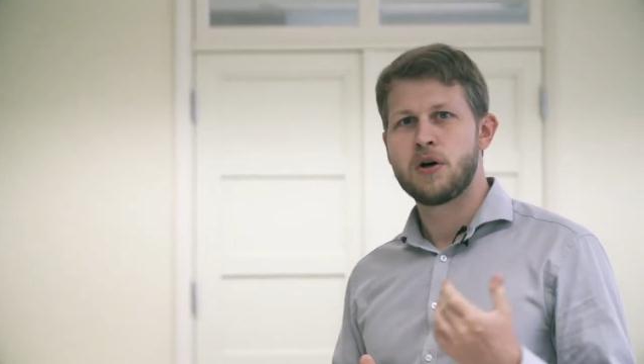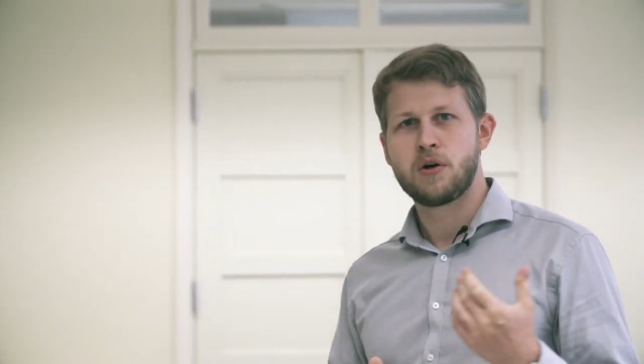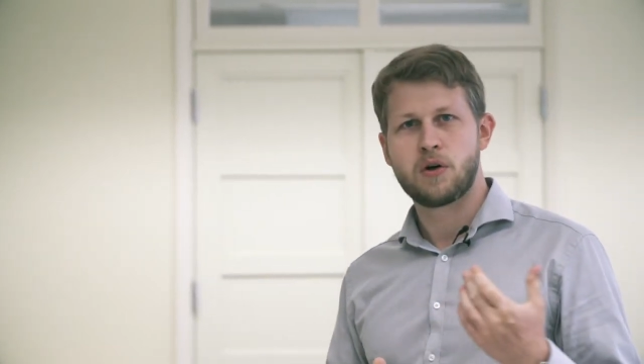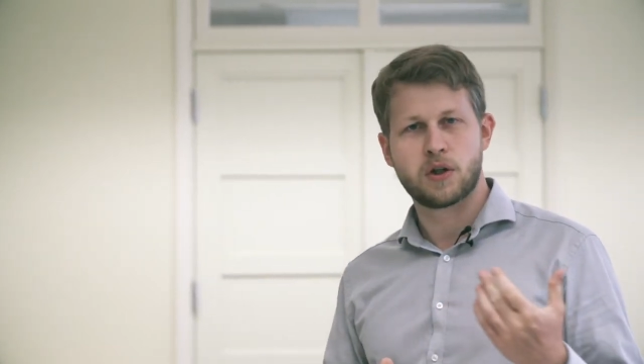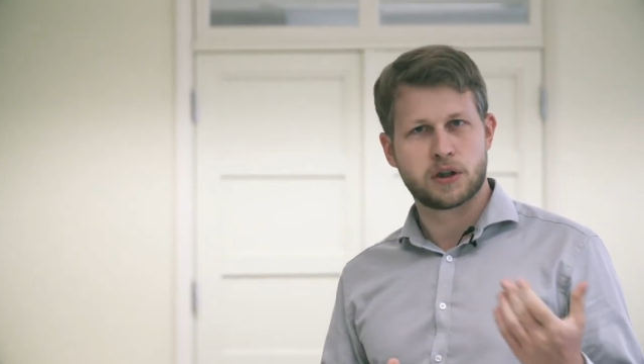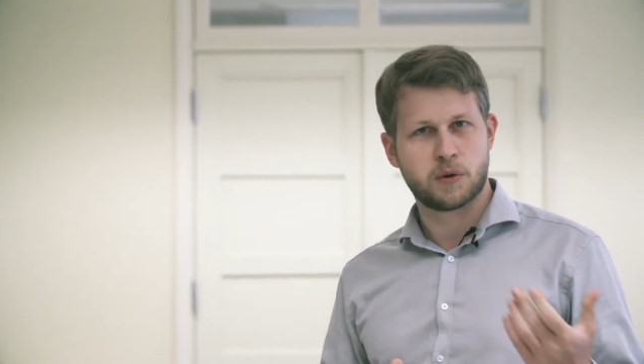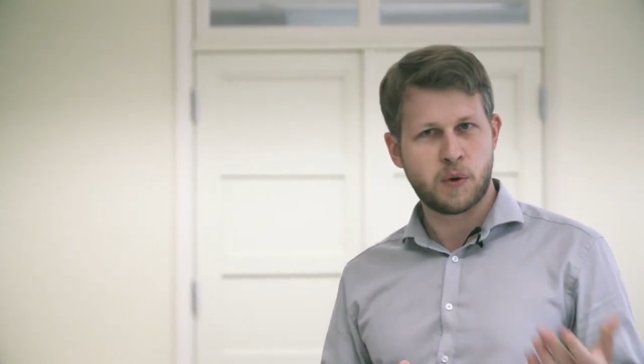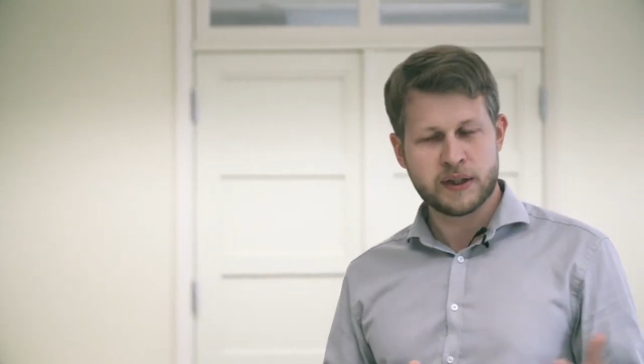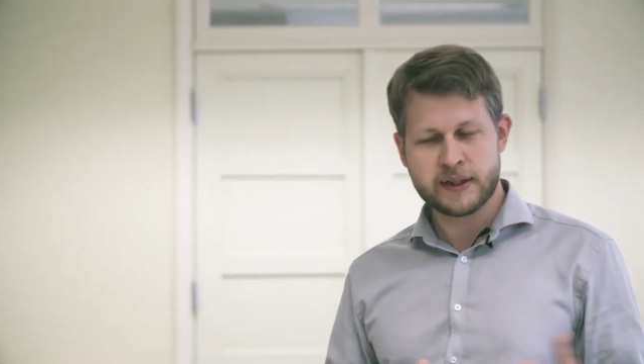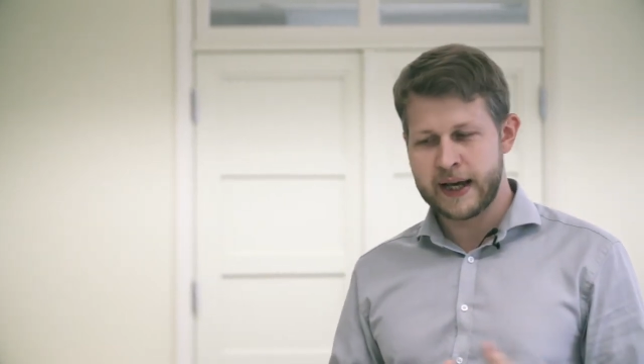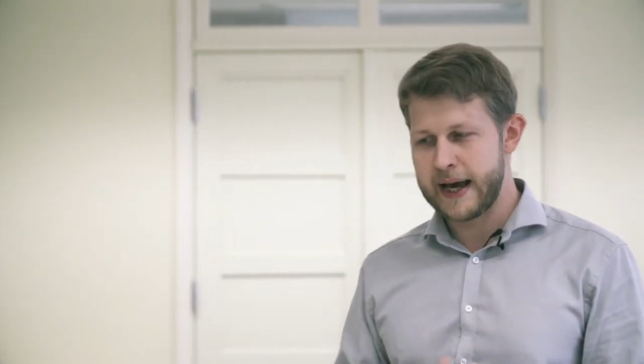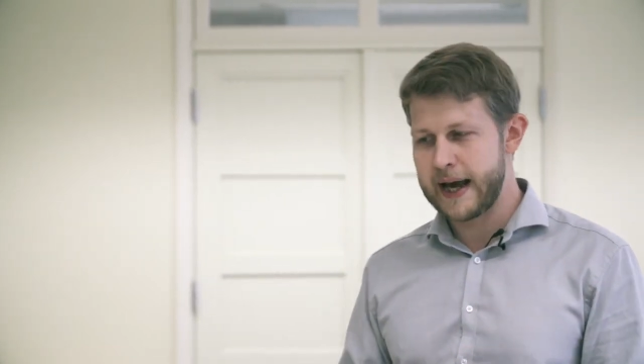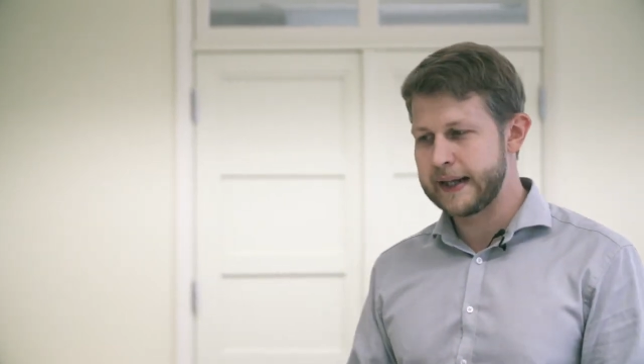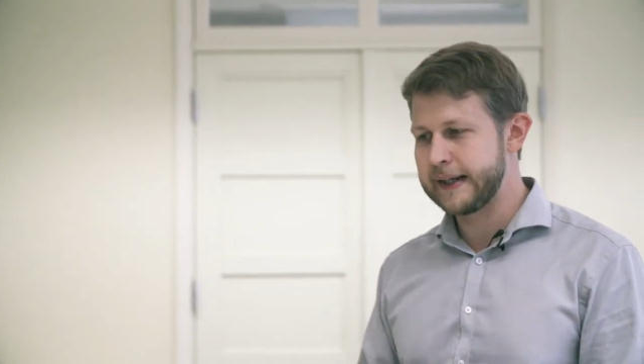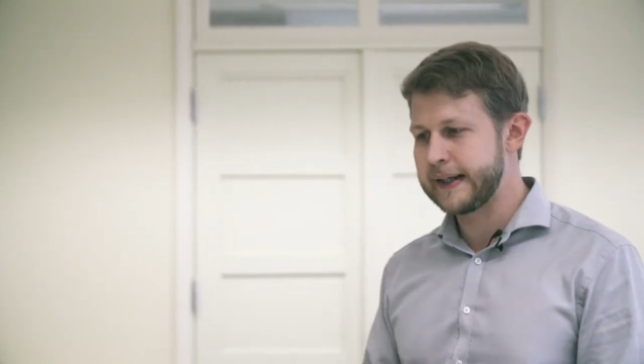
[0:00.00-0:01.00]
On the one
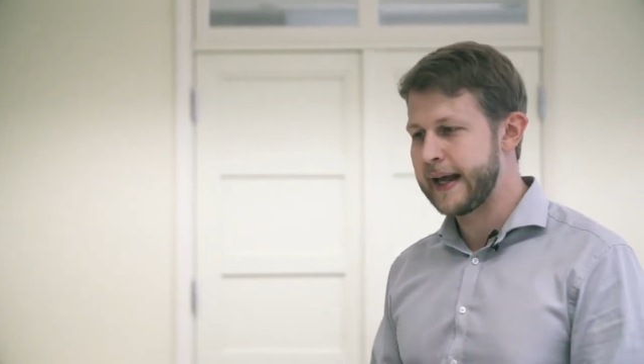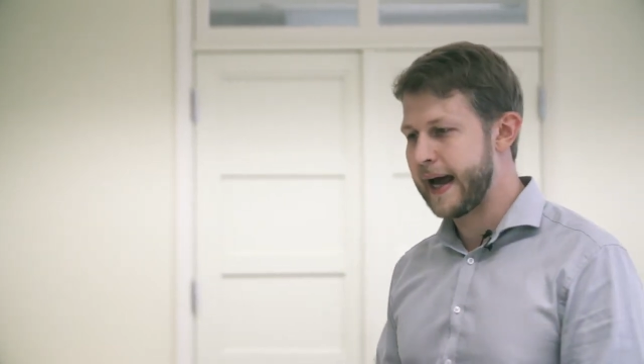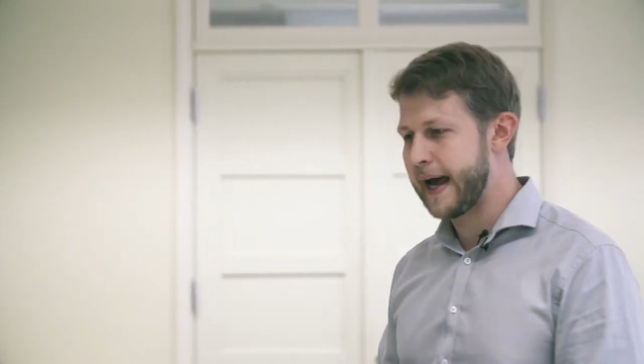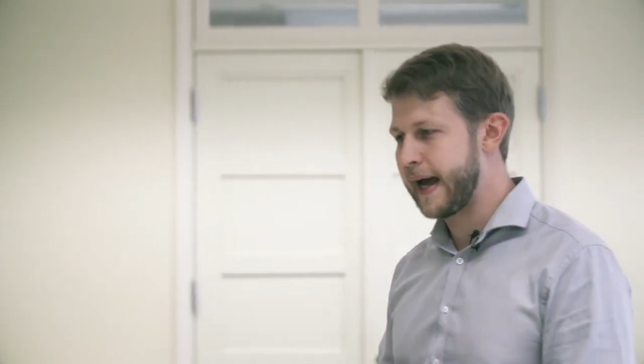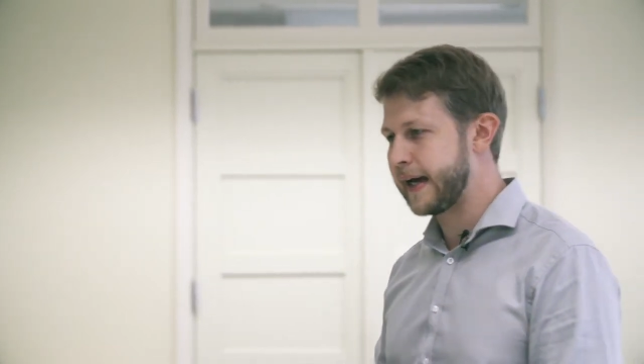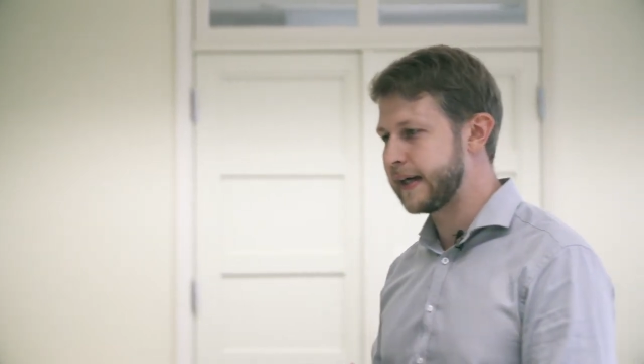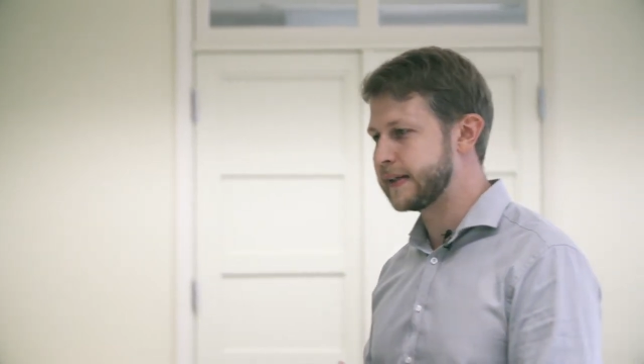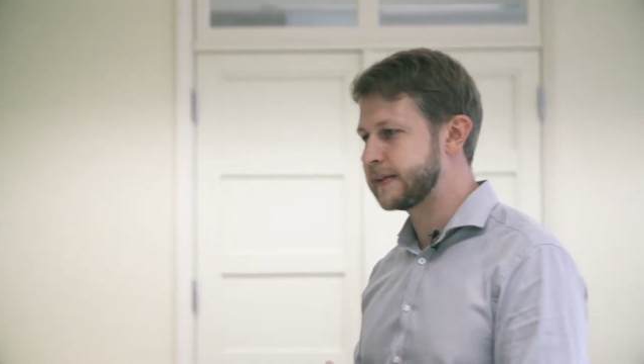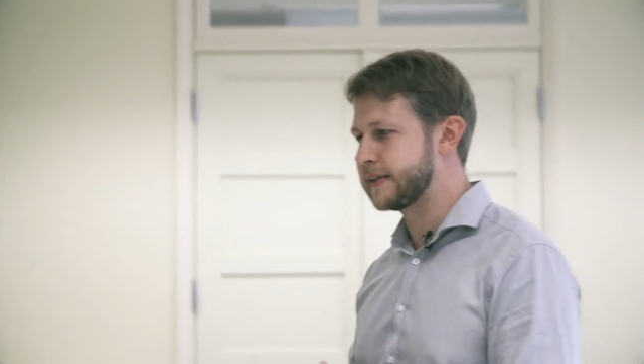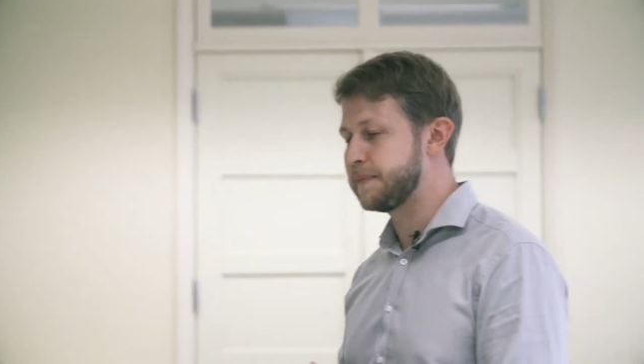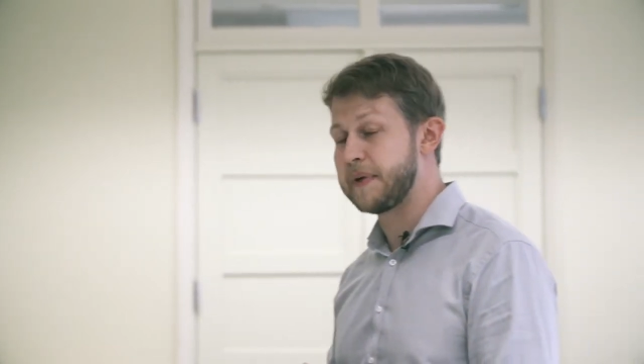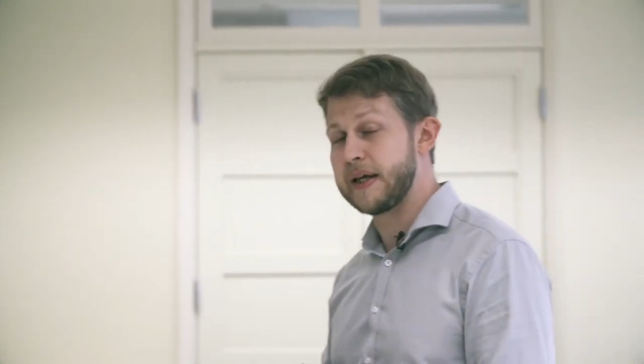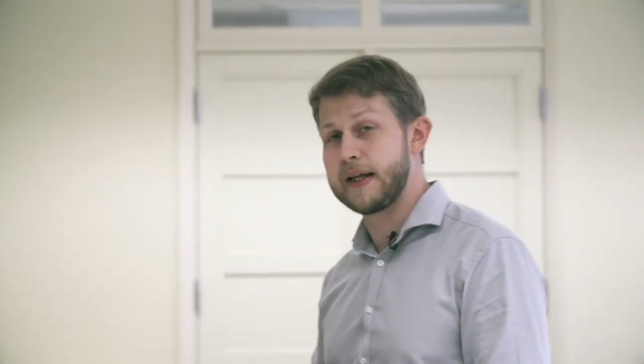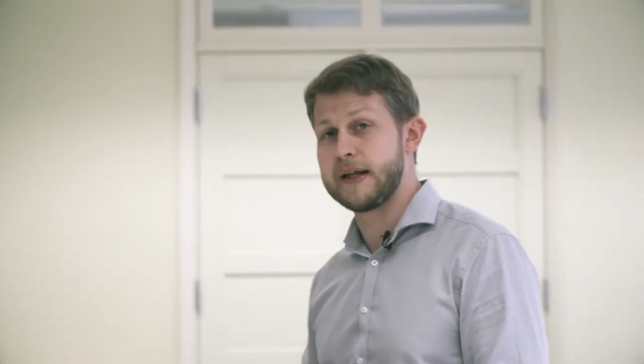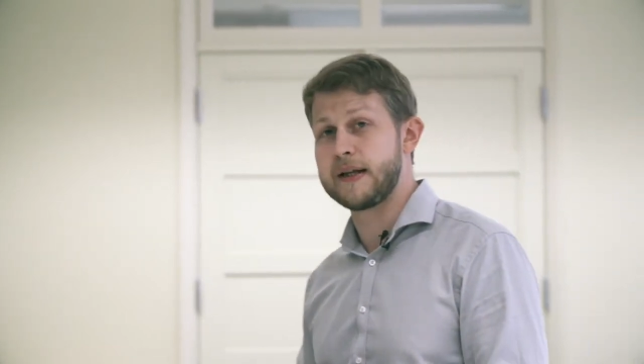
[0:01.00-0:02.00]
hand, it has the
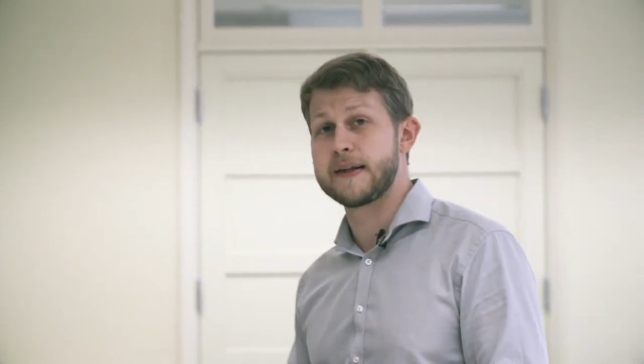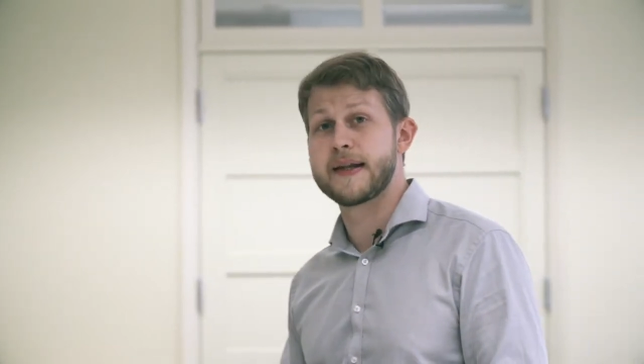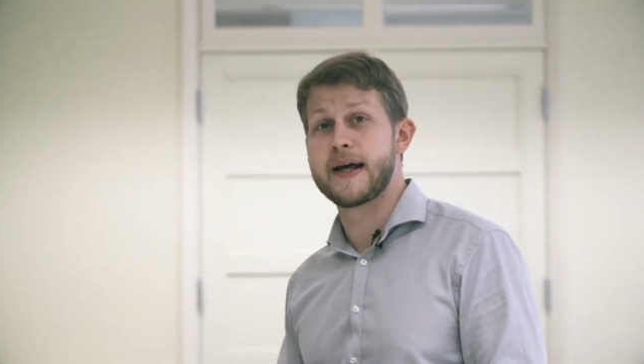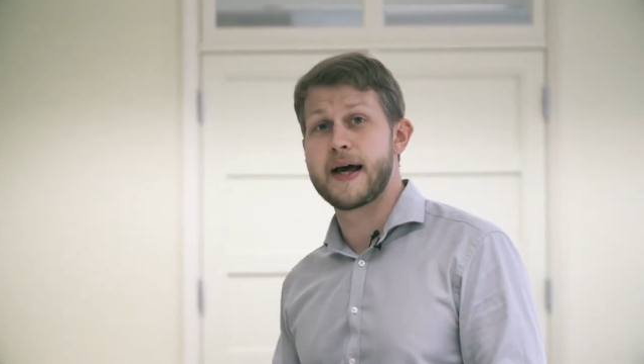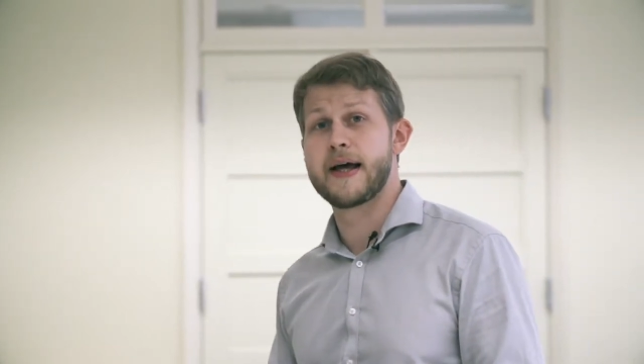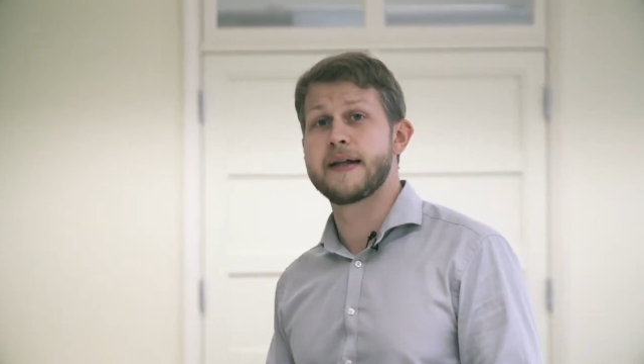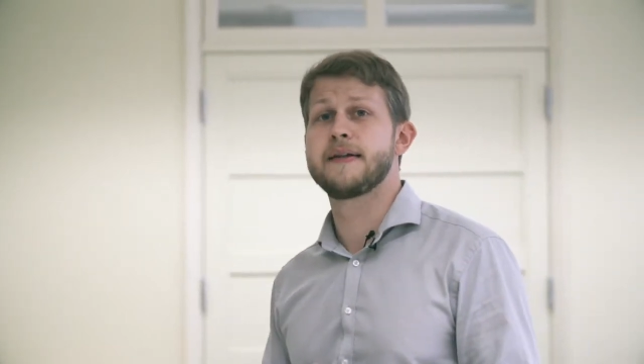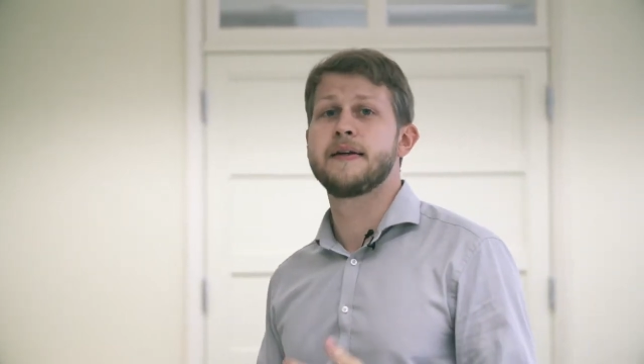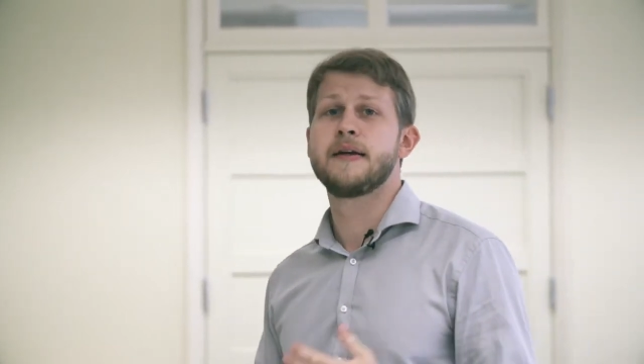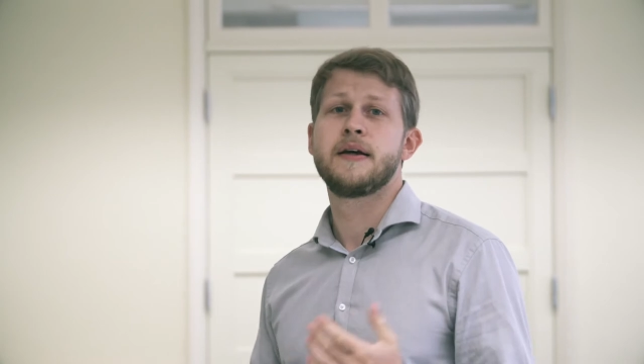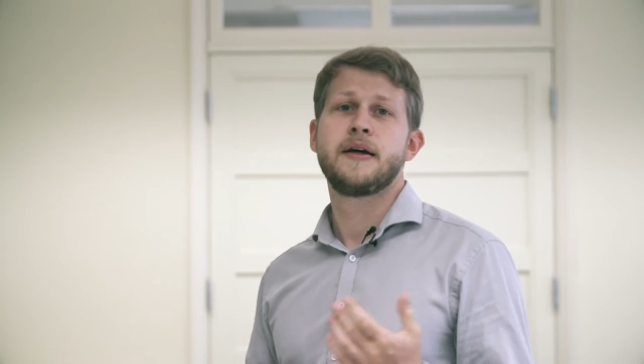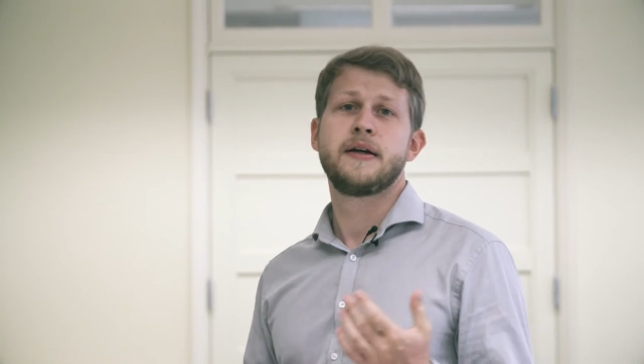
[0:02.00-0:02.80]
meaning that